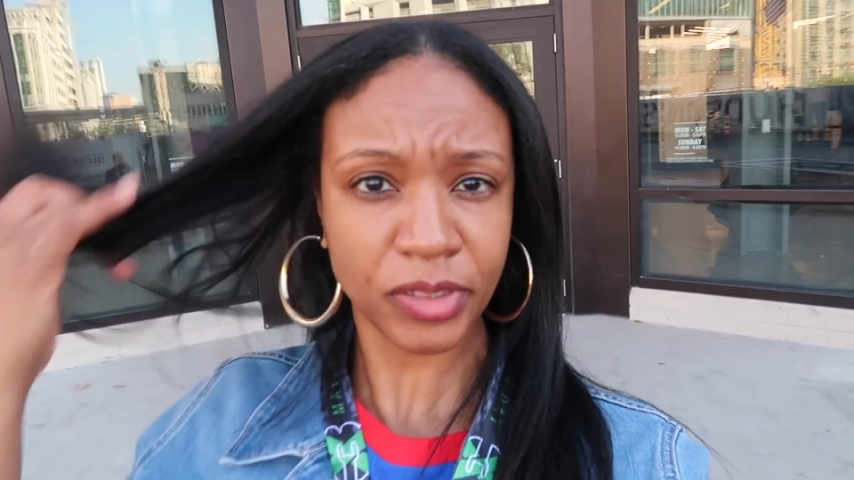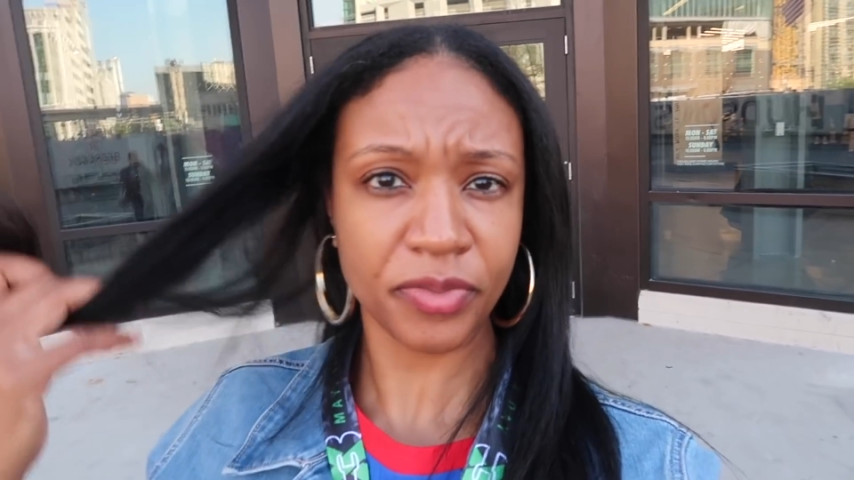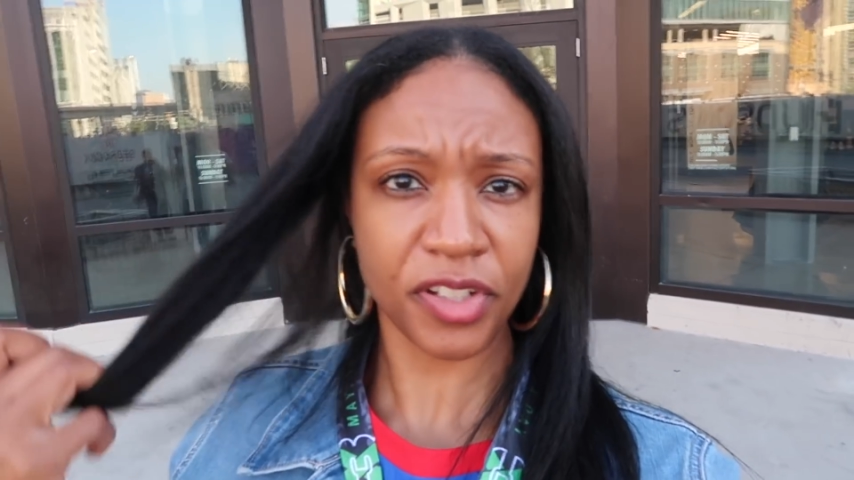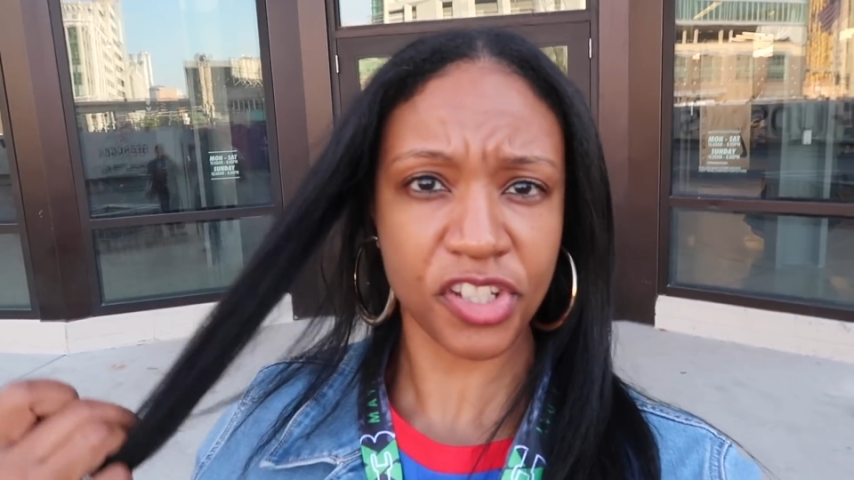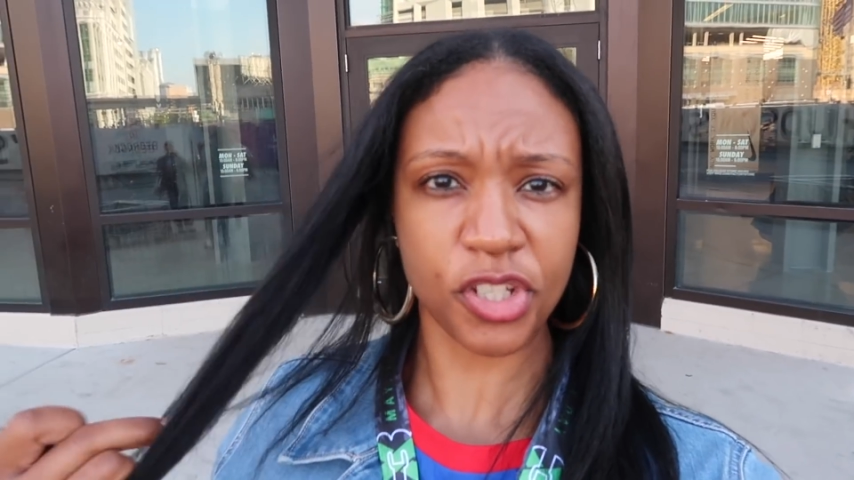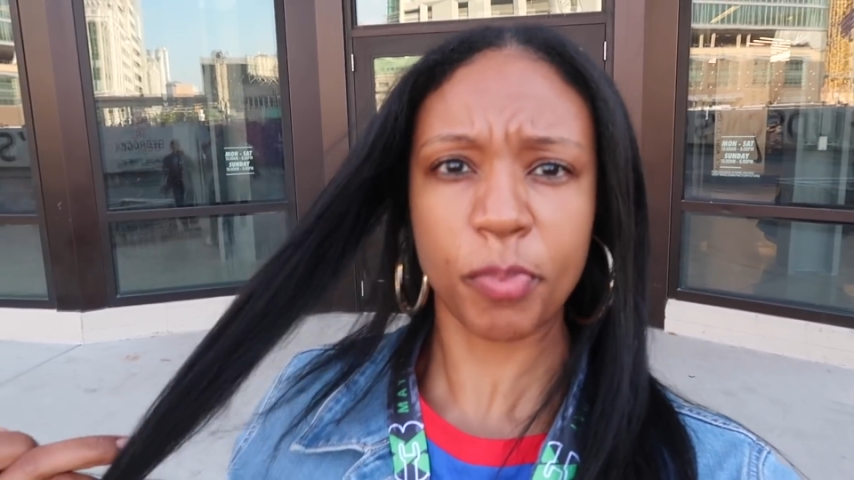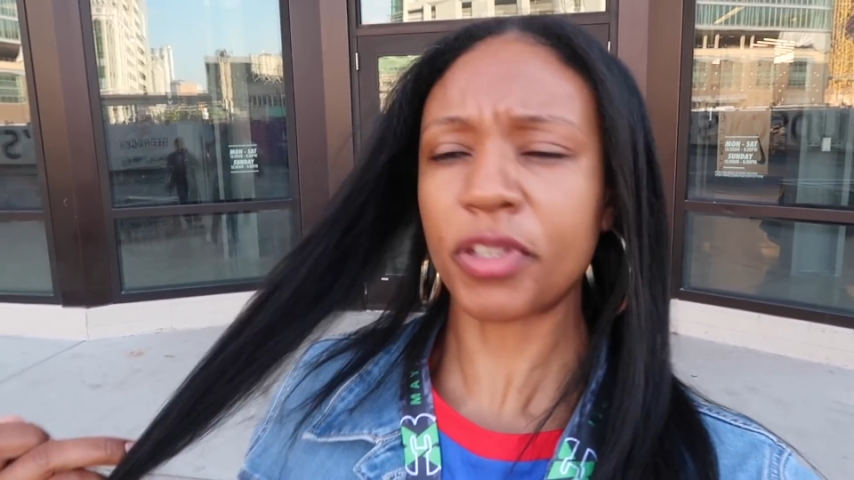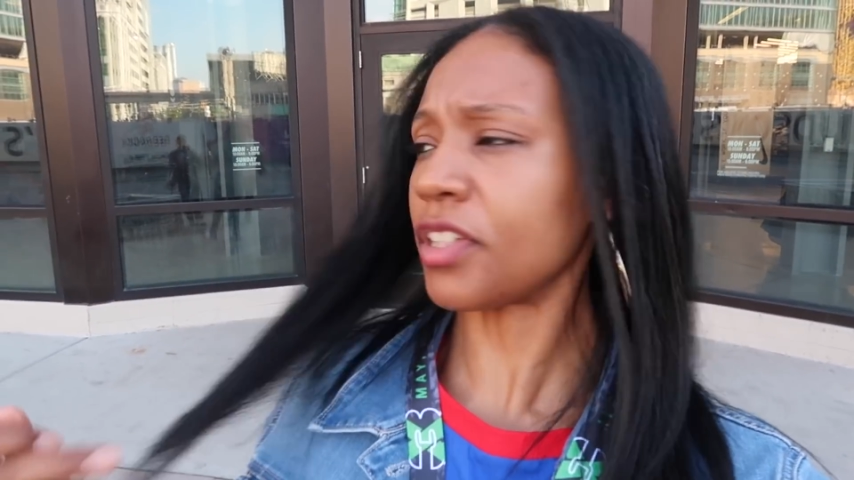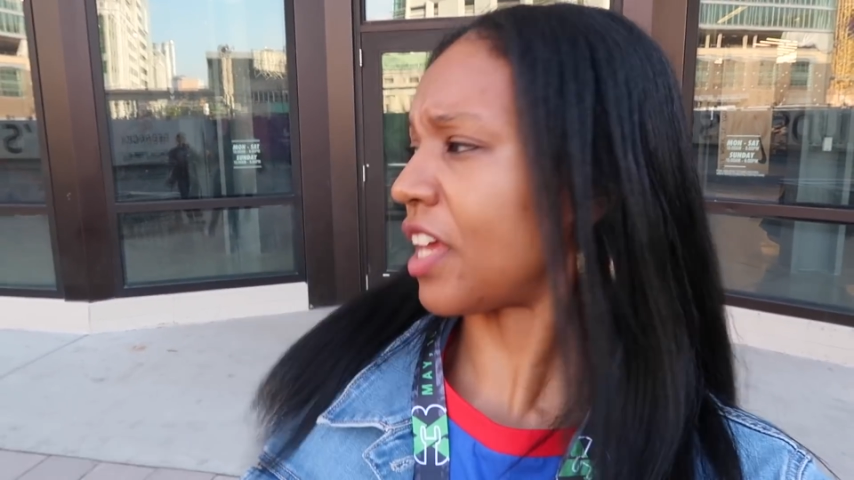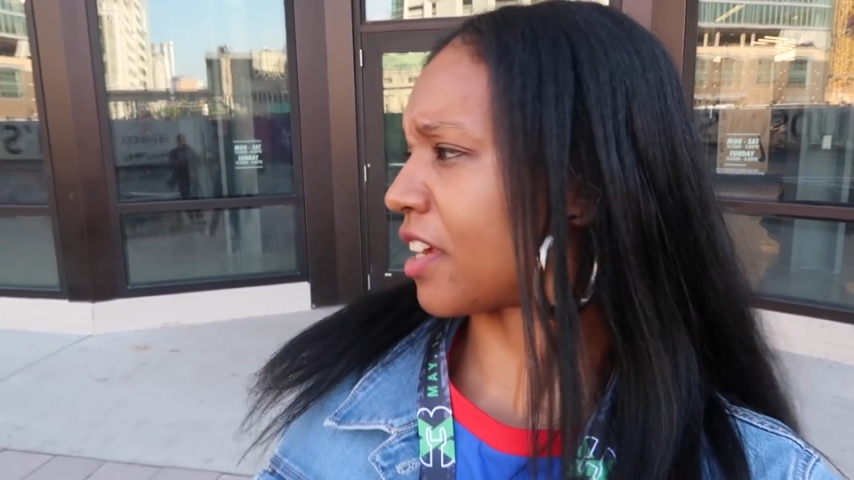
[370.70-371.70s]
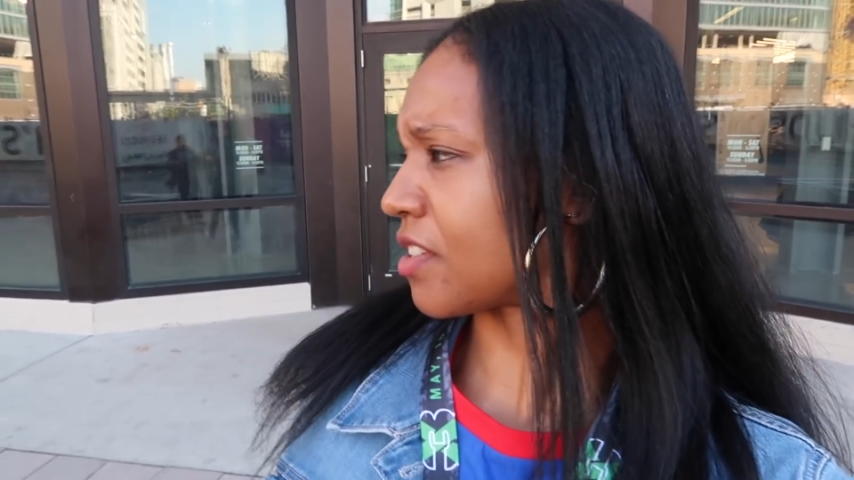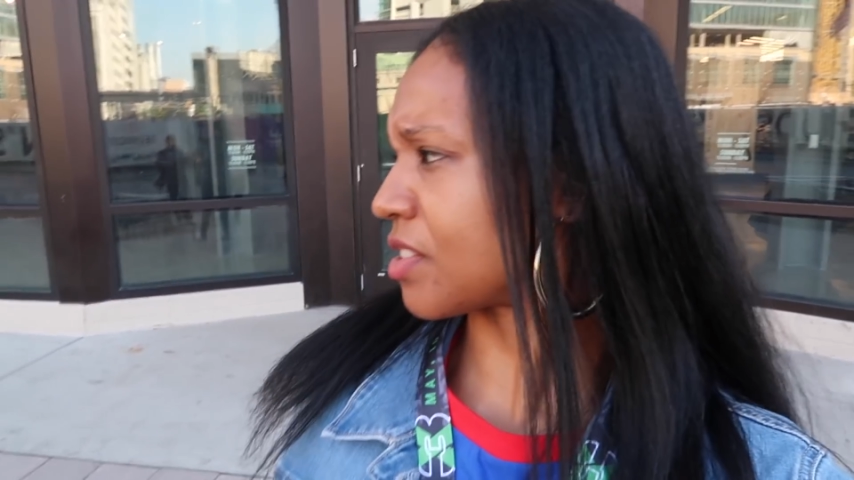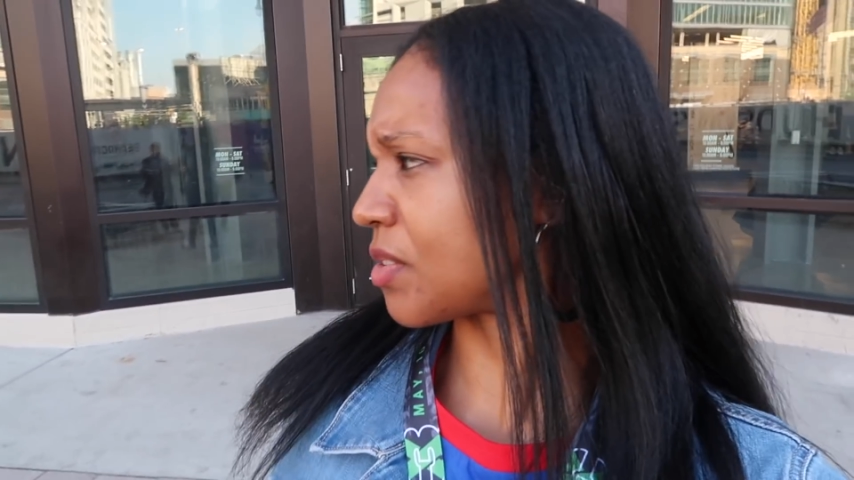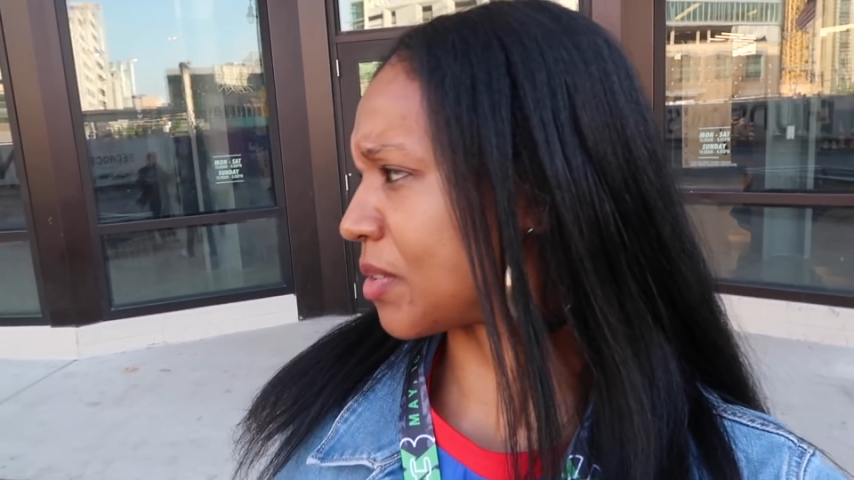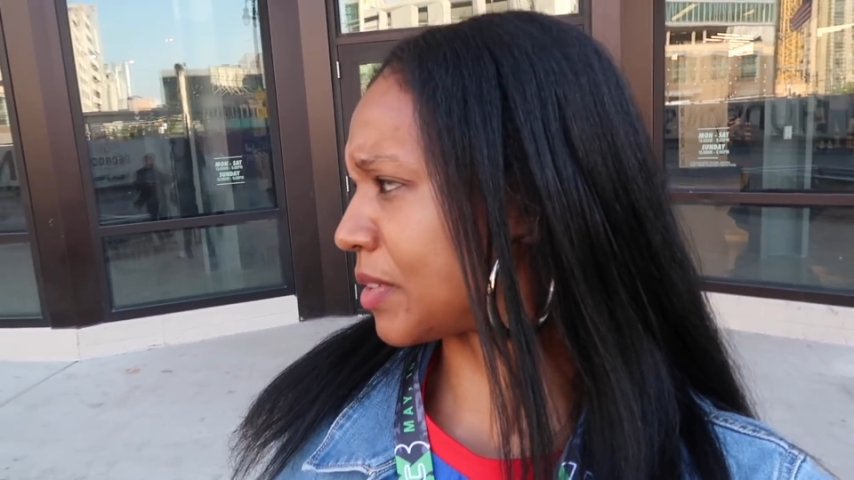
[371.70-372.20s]
We finished up at the Nike
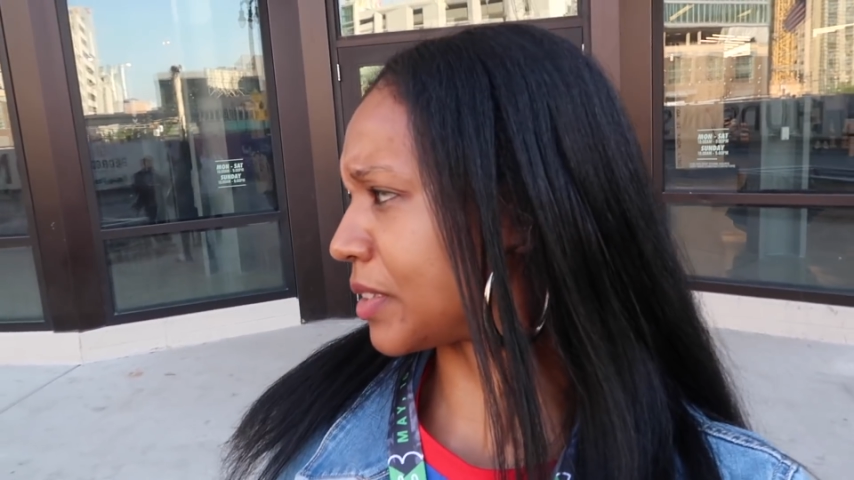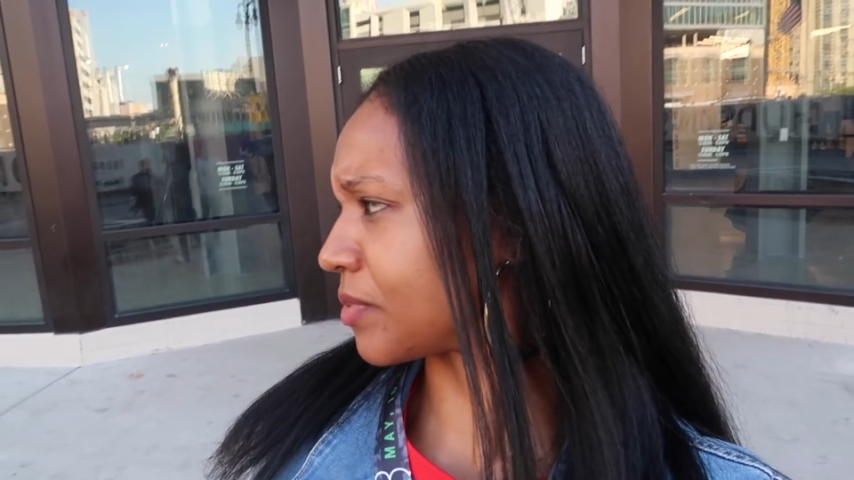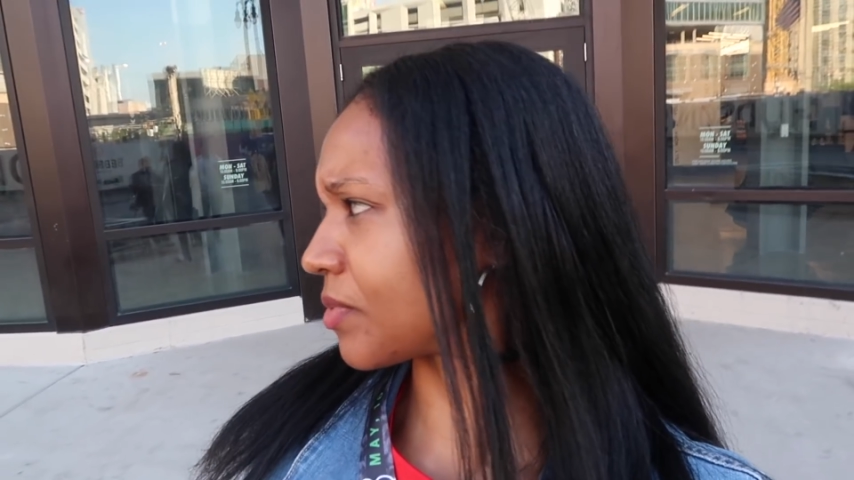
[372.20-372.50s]
store.